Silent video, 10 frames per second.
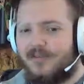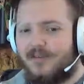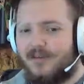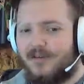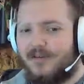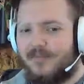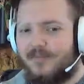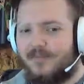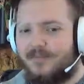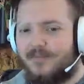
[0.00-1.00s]
I
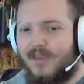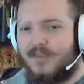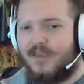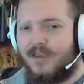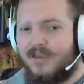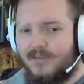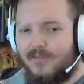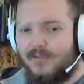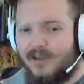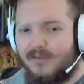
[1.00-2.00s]
think I can get
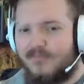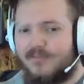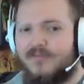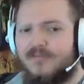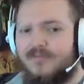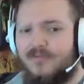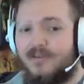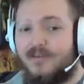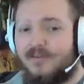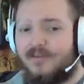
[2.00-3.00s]
more games going
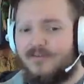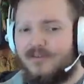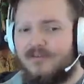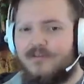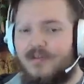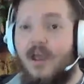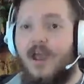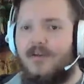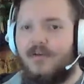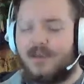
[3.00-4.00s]
into this week. I
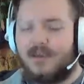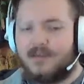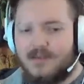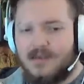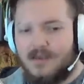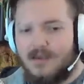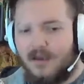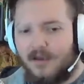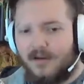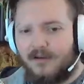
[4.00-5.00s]
know I can.
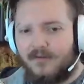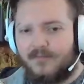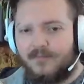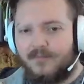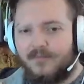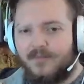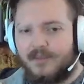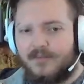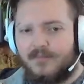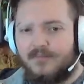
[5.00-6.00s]
Made
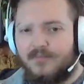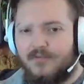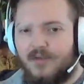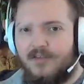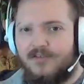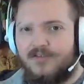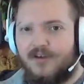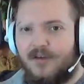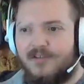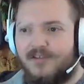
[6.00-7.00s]
some new Ellie
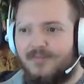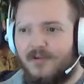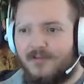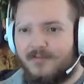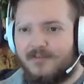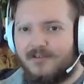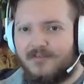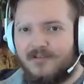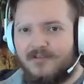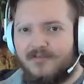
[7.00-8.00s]
Shaman and Marksmanship
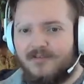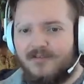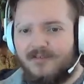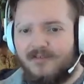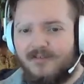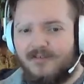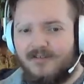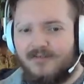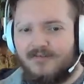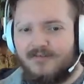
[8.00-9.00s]
Hunter friends, so
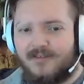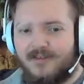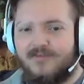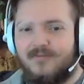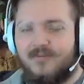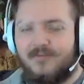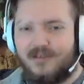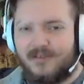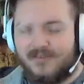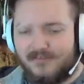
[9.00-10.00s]
I'll definitely be
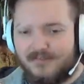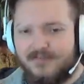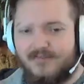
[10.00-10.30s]
playing some